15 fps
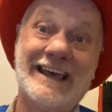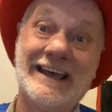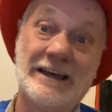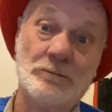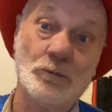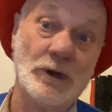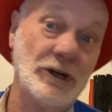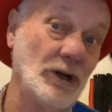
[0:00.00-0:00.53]

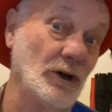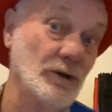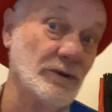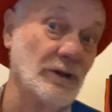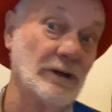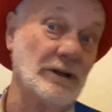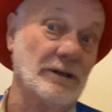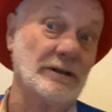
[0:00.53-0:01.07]
and we know
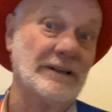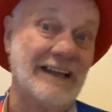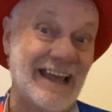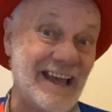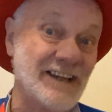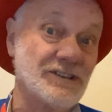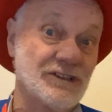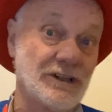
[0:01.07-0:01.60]
that it
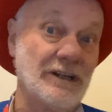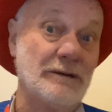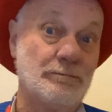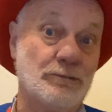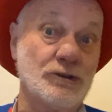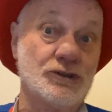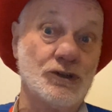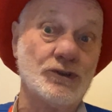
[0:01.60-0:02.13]
actually
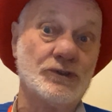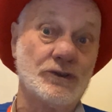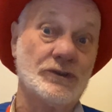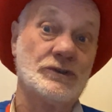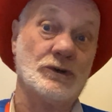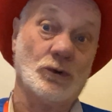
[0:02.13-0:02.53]
produces